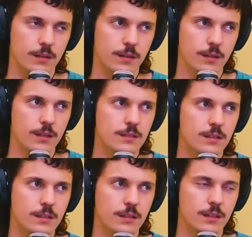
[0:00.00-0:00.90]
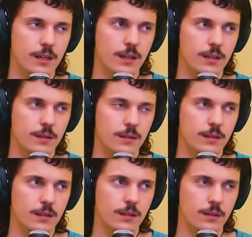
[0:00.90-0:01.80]
it isn't like,
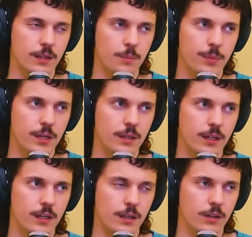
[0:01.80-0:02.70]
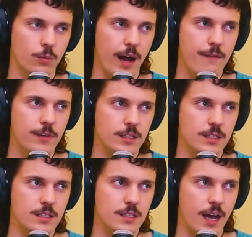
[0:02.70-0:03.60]
you know, like being like a graphic
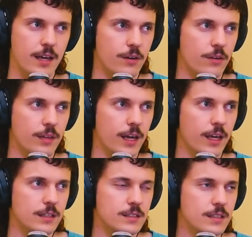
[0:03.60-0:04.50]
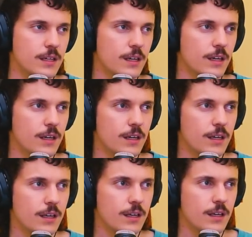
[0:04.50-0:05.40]
designer. Like, it's,
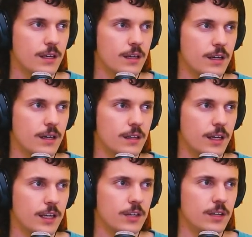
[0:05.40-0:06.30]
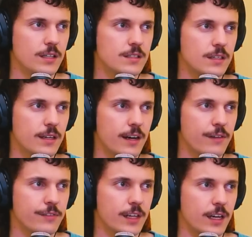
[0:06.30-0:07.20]
like, you need to
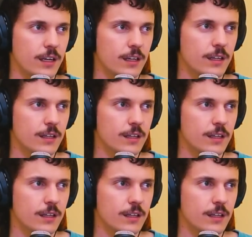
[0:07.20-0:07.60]
have, like,